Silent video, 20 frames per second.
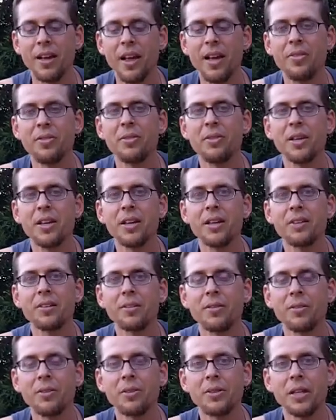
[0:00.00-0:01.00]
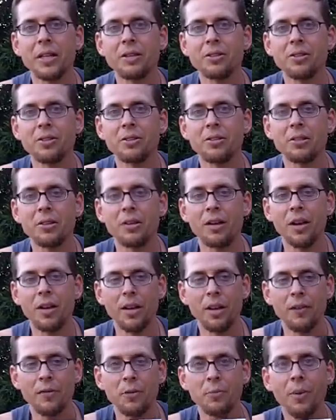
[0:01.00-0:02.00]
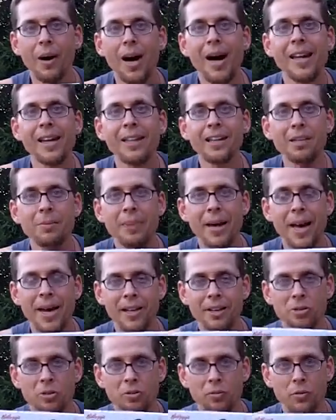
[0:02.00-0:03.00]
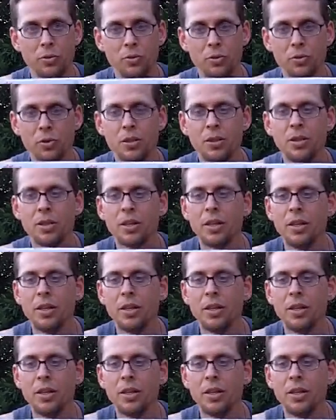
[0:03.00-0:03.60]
And then the things that, if you buy any packaged food,